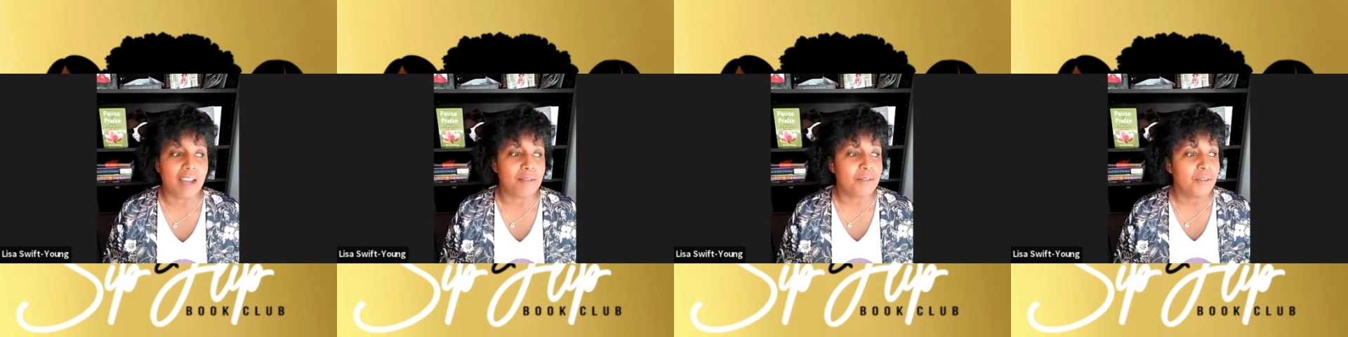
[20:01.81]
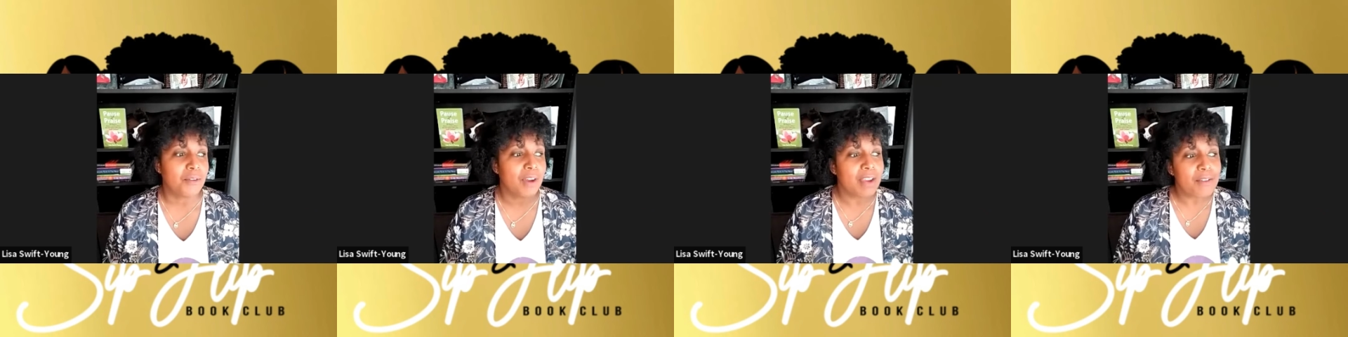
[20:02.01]

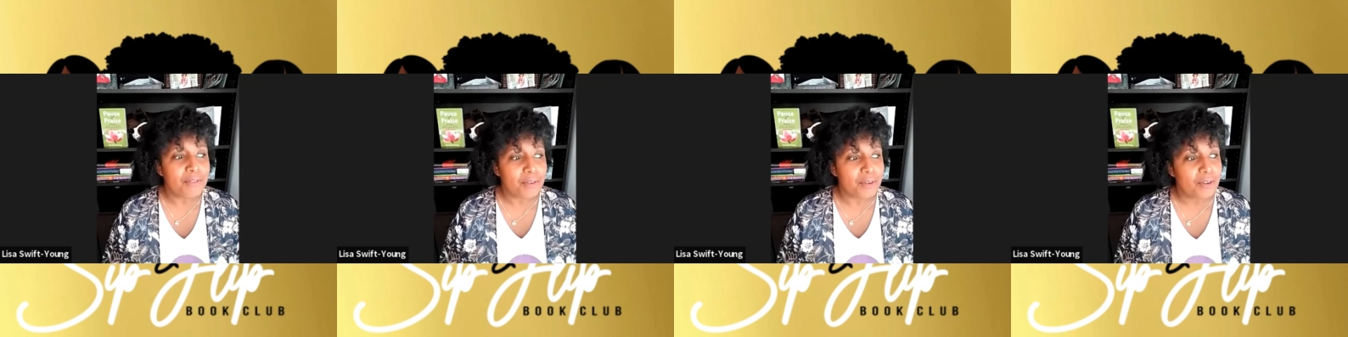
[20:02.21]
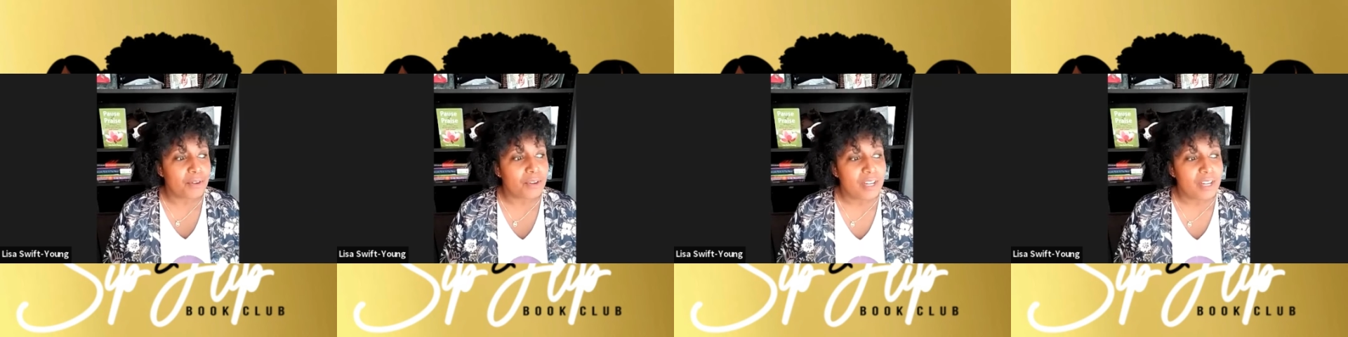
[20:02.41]
I'm
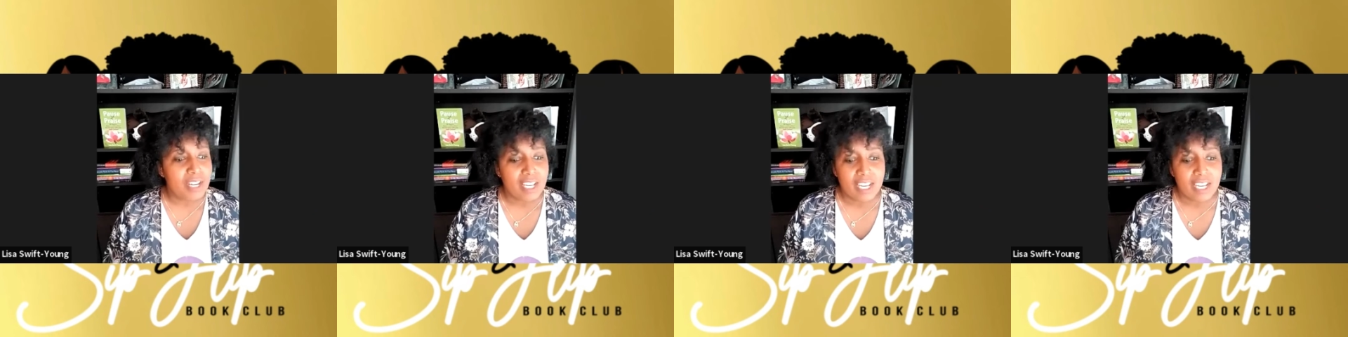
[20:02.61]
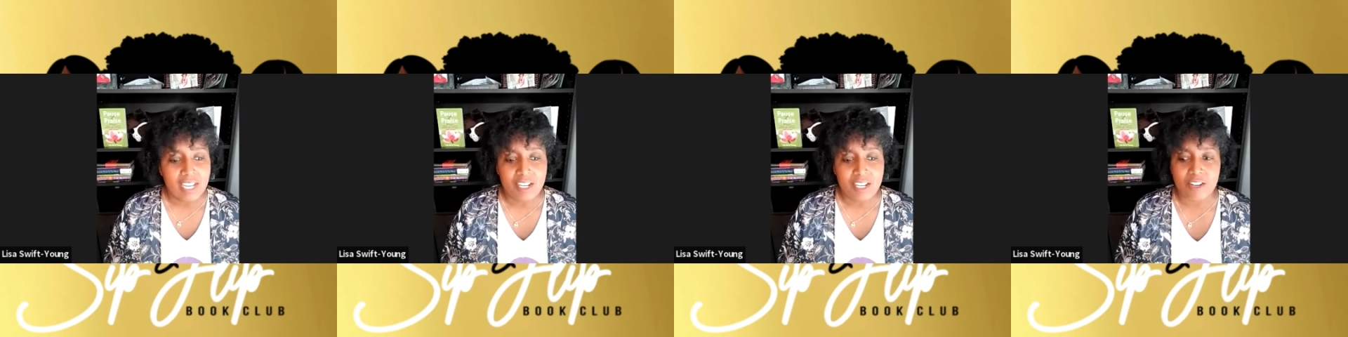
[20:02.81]
grateful,
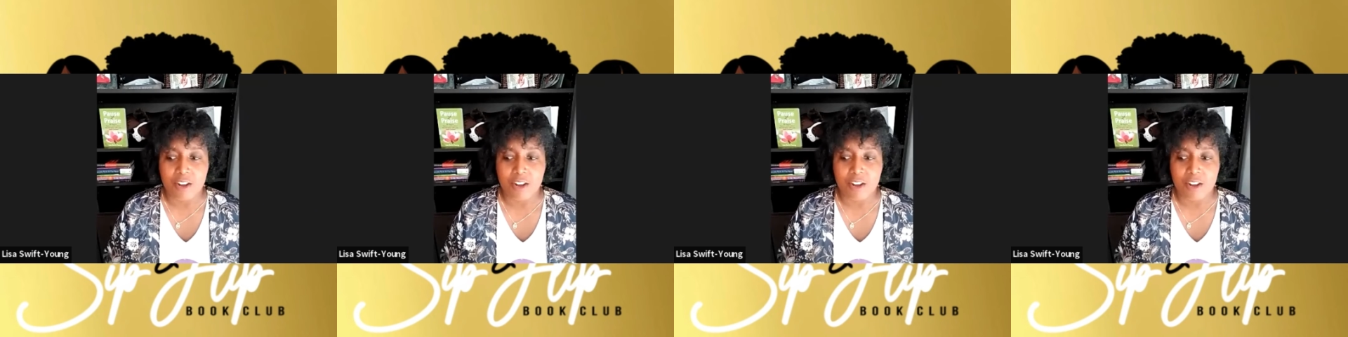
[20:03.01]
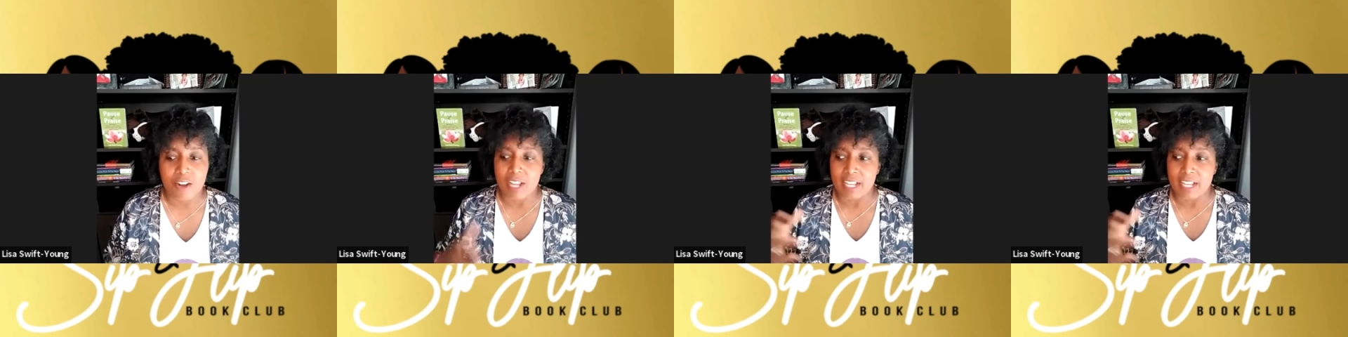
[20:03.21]

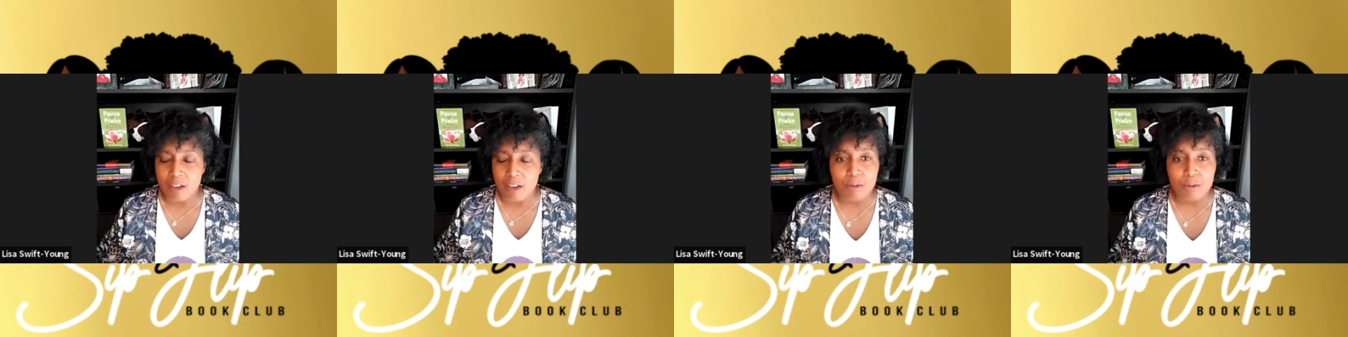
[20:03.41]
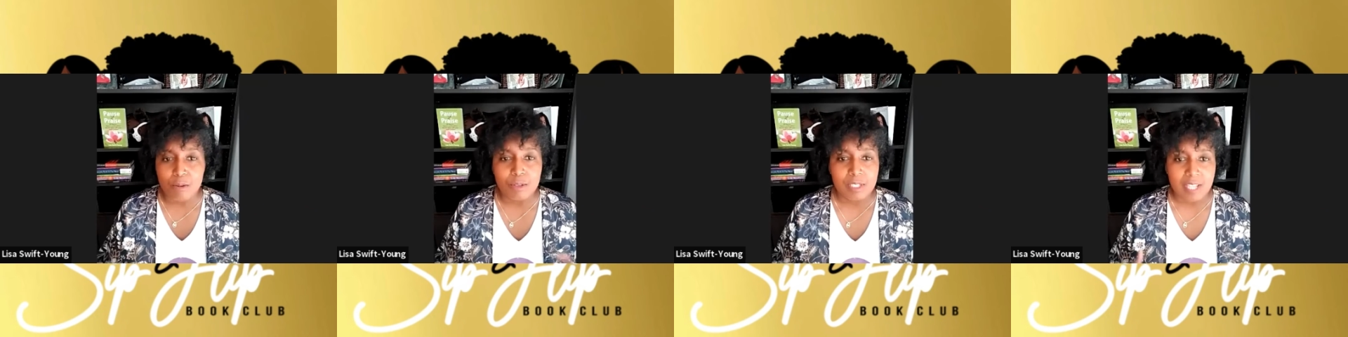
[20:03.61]
like
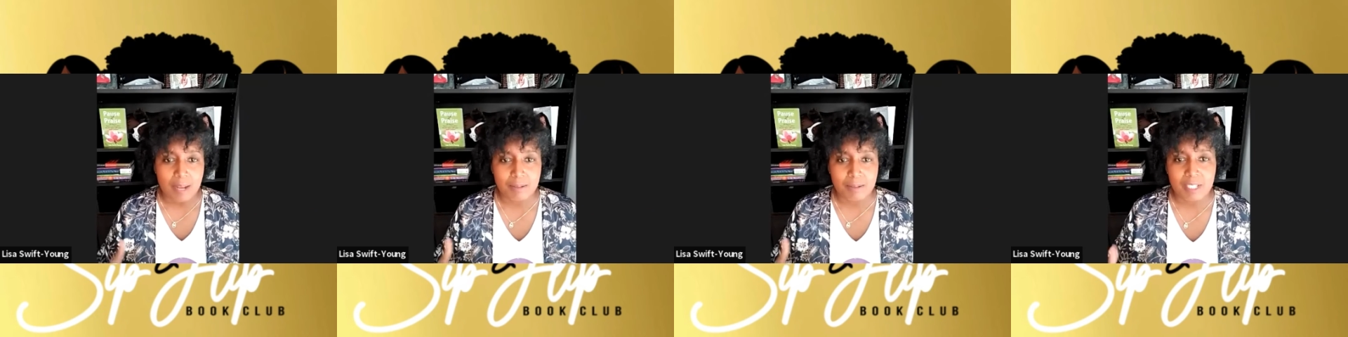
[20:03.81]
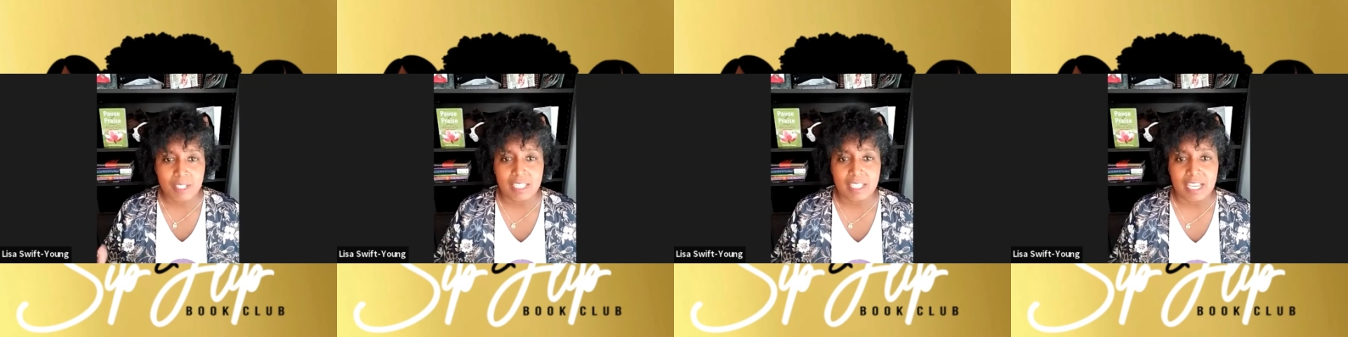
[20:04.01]
those
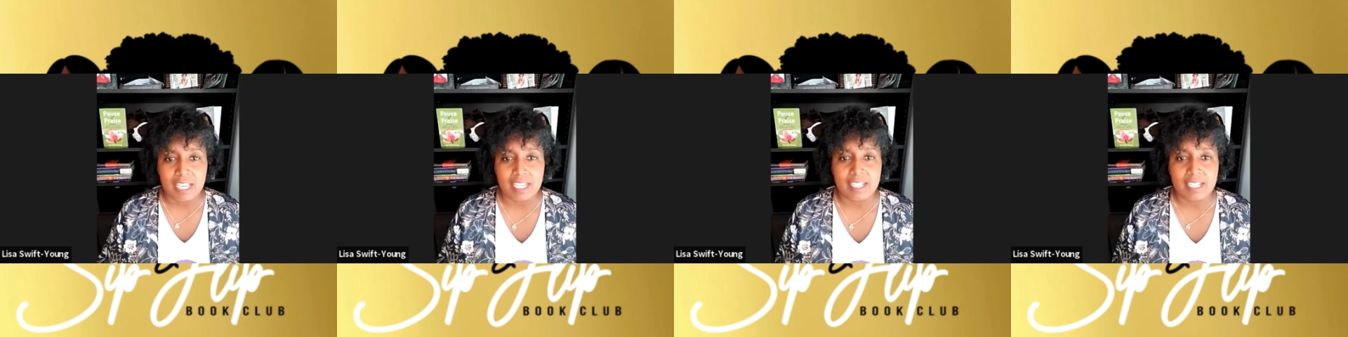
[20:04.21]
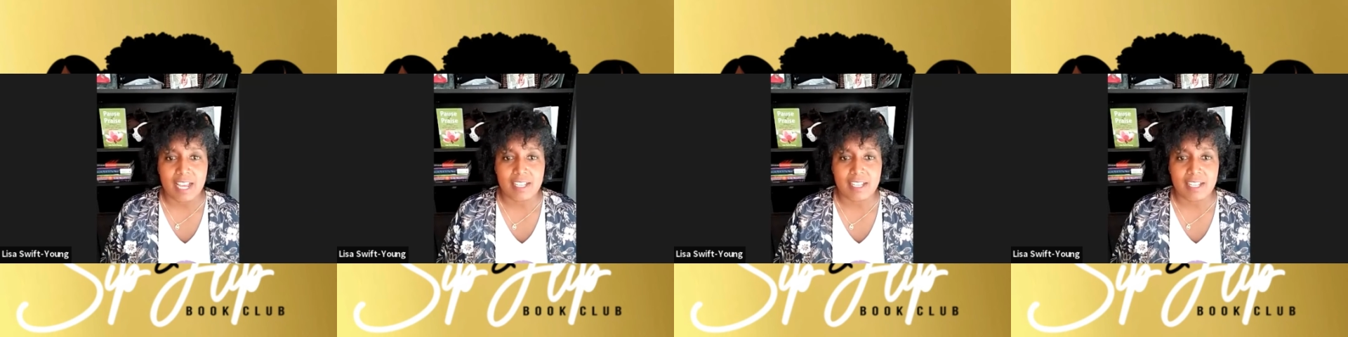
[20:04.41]
types of
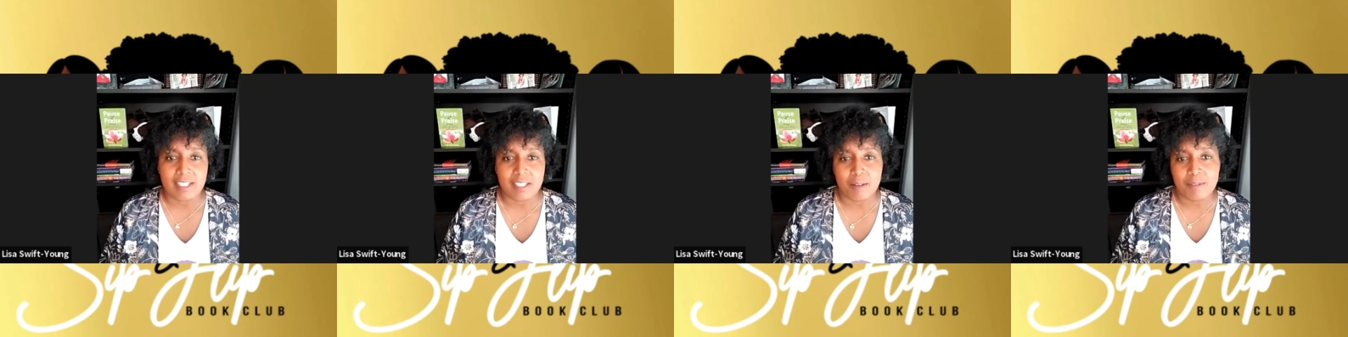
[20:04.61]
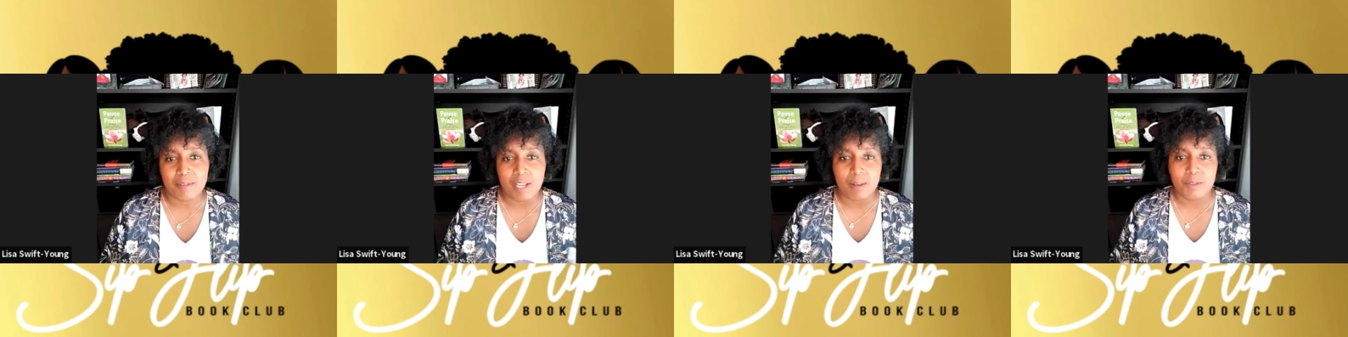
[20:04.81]
things that
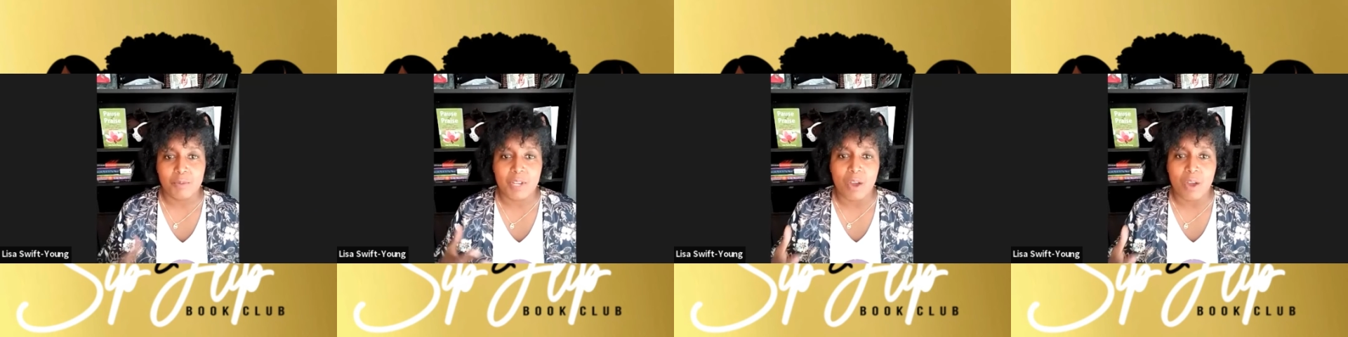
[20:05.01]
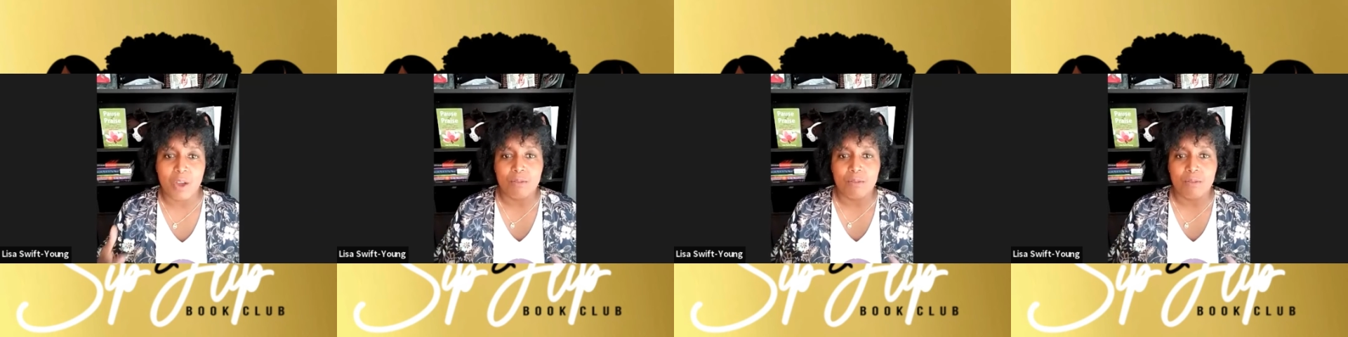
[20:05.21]
sometimes